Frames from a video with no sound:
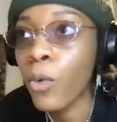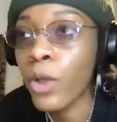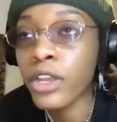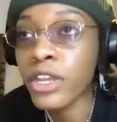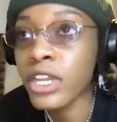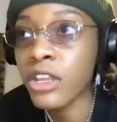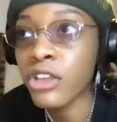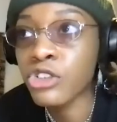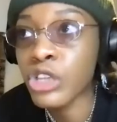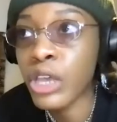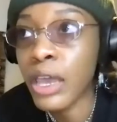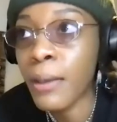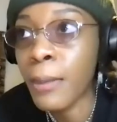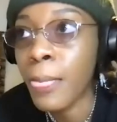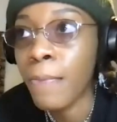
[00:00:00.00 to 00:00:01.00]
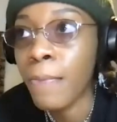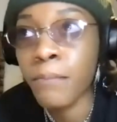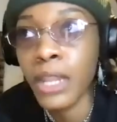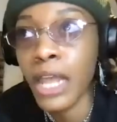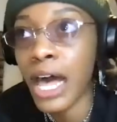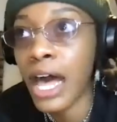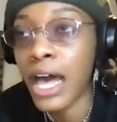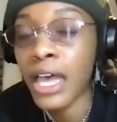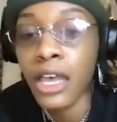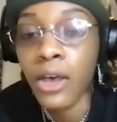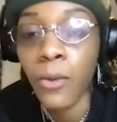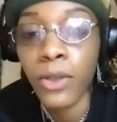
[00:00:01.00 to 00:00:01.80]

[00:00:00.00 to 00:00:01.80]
We're energy. Blah.